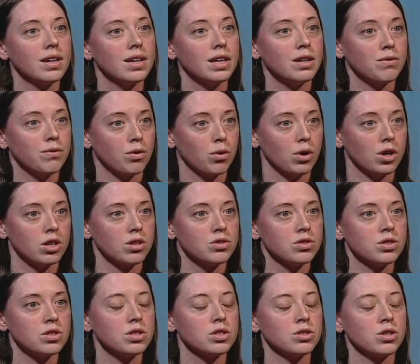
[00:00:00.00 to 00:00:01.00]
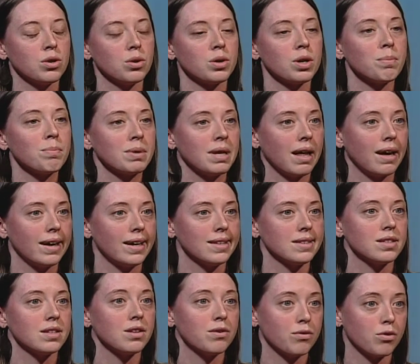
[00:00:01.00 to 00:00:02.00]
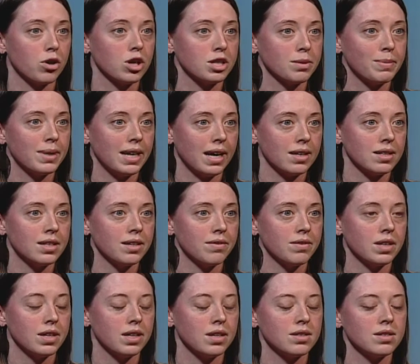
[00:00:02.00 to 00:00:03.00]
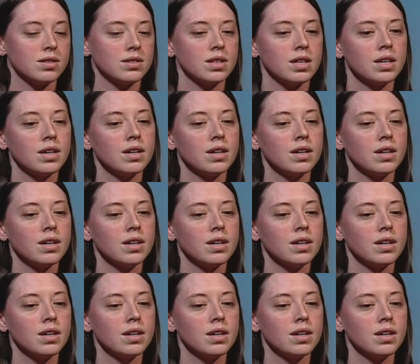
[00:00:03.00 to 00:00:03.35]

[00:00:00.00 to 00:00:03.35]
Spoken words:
enforced, so compliance and enforcement activities.